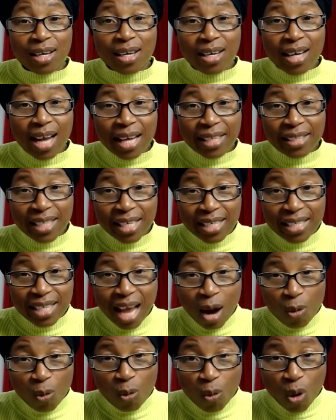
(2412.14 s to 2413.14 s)
letting
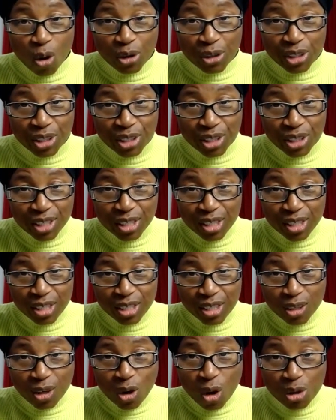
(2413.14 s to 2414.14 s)
that word
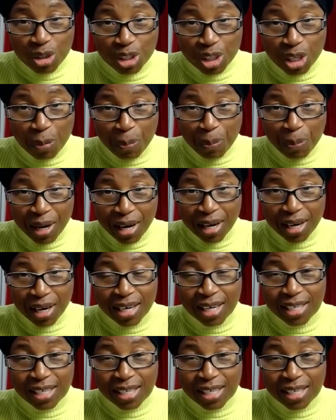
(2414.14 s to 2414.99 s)
go deeper,